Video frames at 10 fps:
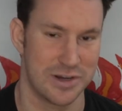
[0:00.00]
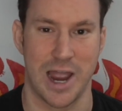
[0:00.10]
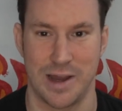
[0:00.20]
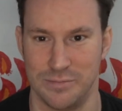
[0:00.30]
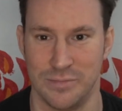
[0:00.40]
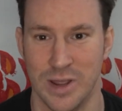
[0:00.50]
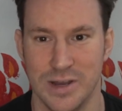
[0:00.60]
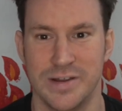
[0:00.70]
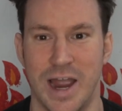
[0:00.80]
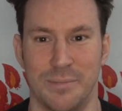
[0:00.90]

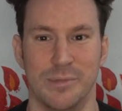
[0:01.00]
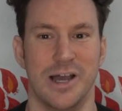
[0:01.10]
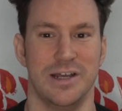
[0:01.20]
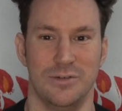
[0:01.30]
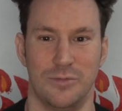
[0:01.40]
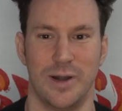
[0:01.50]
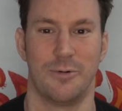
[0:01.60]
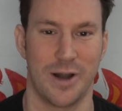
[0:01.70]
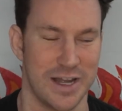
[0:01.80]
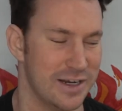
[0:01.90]
timeline
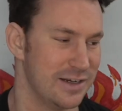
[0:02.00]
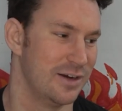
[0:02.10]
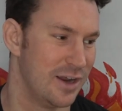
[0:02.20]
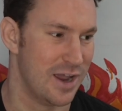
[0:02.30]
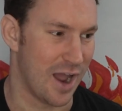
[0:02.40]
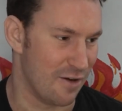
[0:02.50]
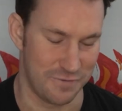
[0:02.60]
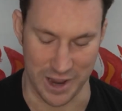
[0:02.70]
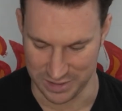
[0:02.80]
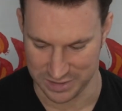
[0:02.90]
rewriting
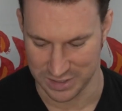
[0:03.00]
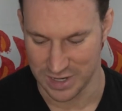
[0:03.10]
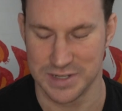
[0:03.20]
event.